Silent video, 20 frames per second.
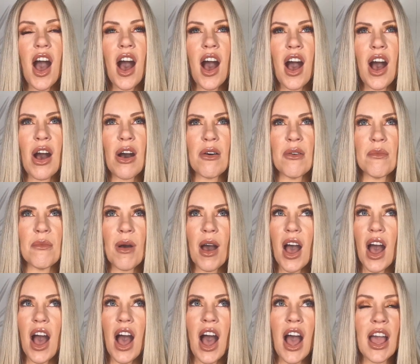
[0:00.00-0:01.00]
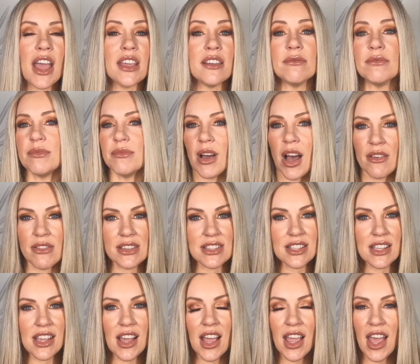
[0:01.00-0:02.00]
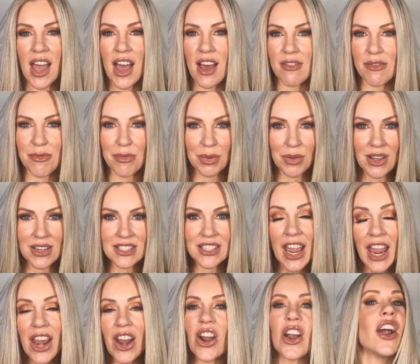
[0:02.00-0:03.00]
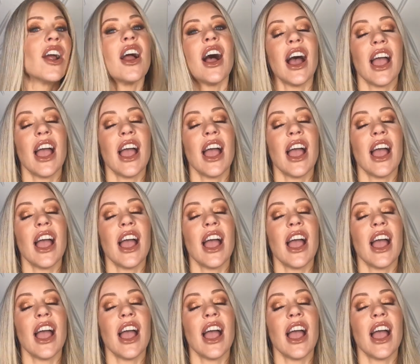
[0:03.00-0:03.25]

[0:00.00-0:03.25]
I have blonde hair,